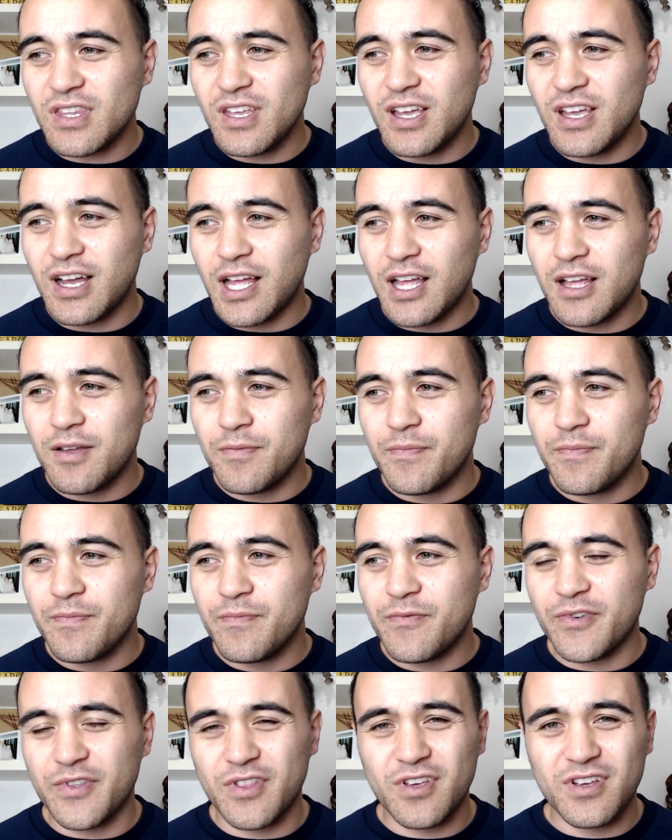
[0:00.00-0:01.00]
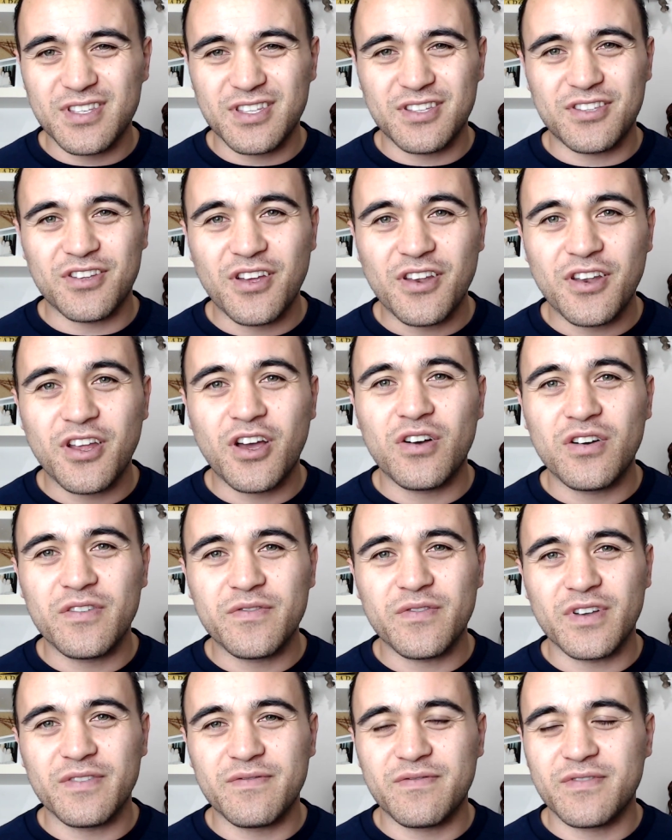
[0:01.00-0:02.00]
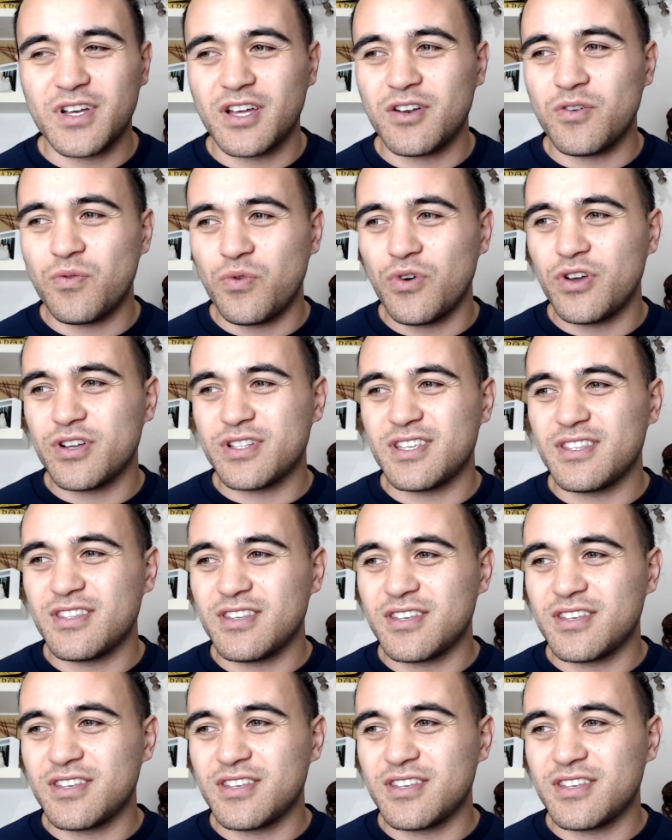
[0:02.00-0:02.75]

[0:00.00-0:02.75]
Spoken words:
For those that don't know, I've kind of worked in